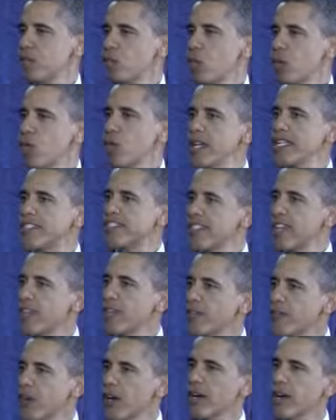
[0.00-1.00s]
would we
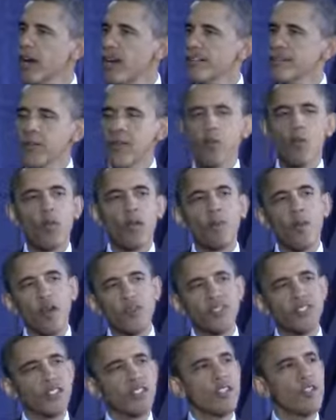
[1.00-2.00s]
settle for a country where
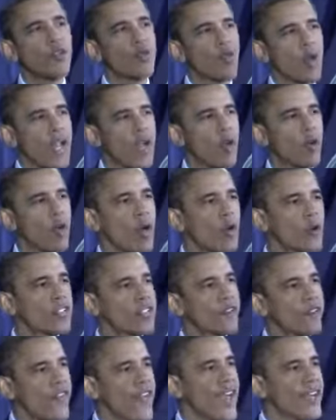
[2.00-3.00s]
most of the new
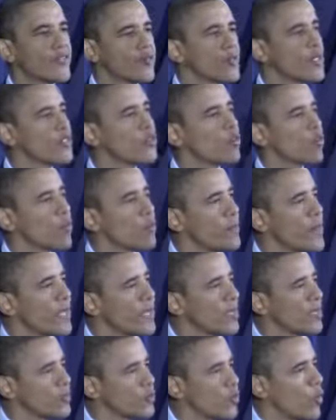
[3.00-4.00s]
railroads and factories were
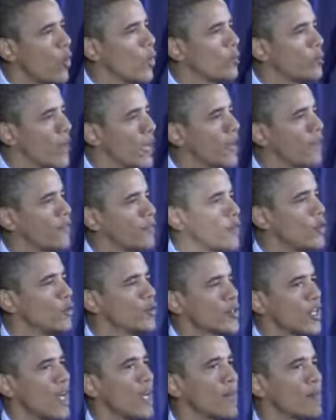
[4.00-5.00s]
being controlled by a
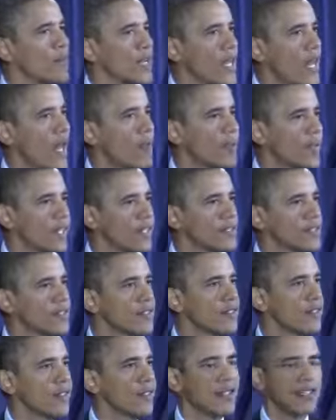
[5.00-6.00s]
few giant
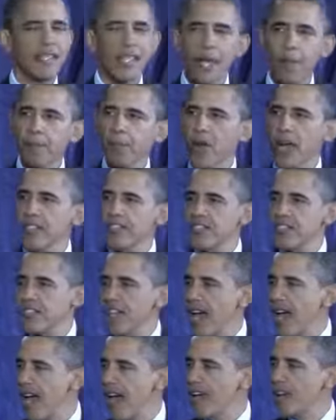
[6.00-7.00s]
monopolies that kept prices
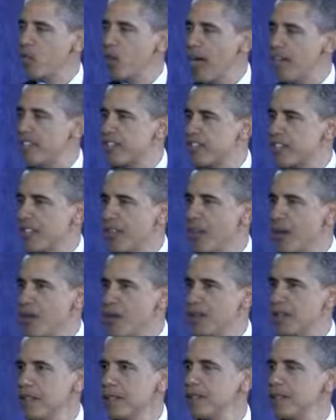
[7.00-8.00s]
high and wages
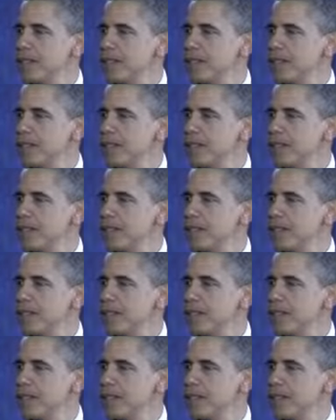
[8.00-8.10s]
low?